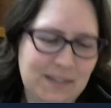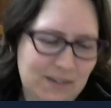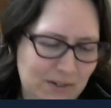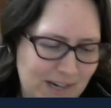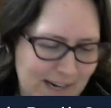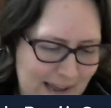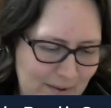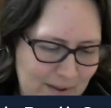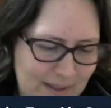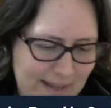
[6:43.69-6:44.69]
do check
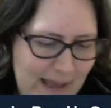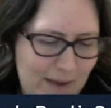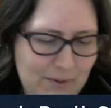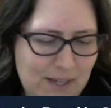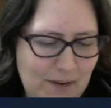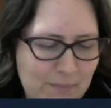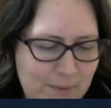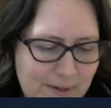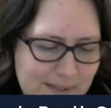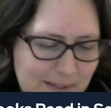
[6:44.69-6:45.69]
out The Cat Who Saved
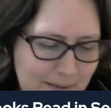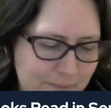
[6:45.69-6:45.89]
Books.